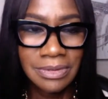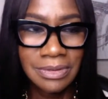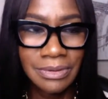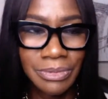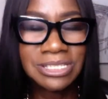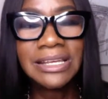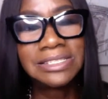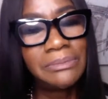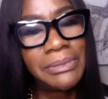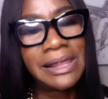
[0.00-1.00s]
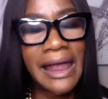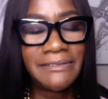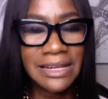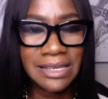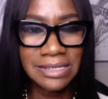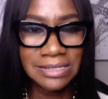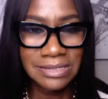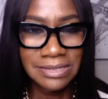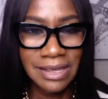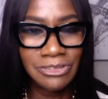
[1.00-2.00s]
Was there similarities
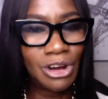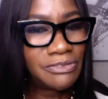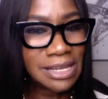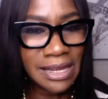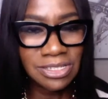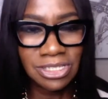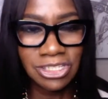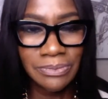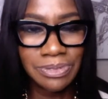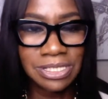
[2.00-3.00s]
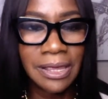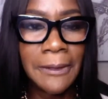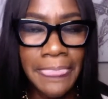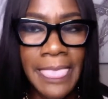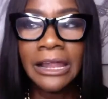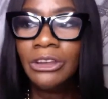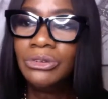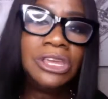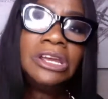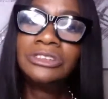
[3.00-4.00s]
in your relationships? I know
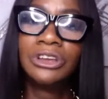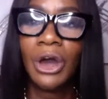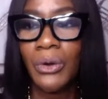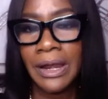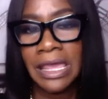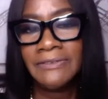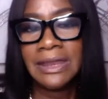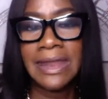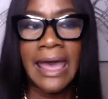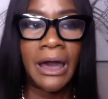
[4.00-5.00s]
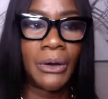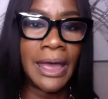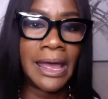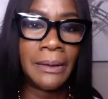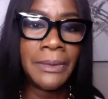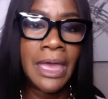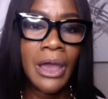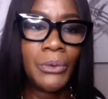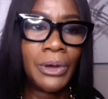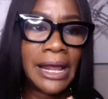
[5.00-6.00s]
years ago and even now,
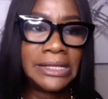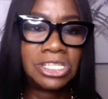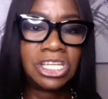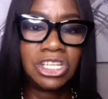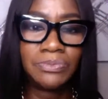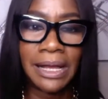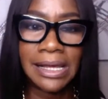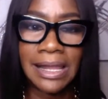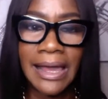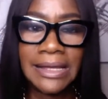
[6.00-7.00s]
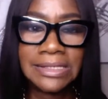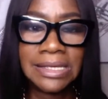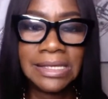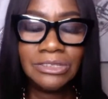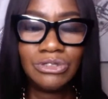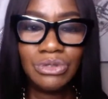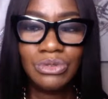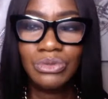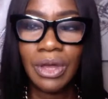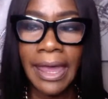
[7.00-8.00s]
what I teach my clients is
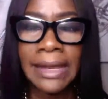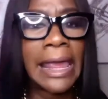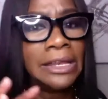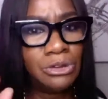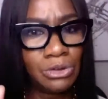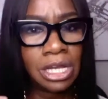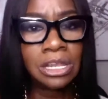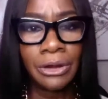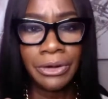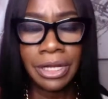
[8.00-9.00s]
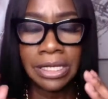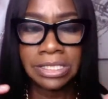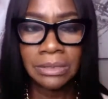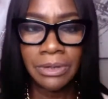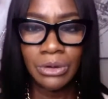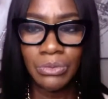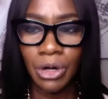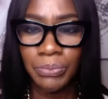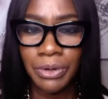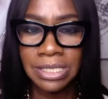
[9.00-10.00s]
to, and you can learn it in some of the
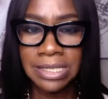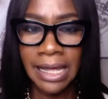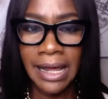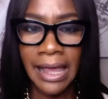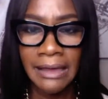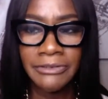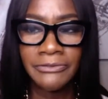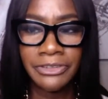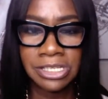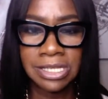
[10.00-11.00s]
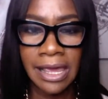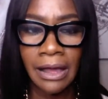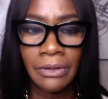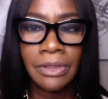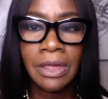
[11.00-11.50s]
workbooks that I have up for sale,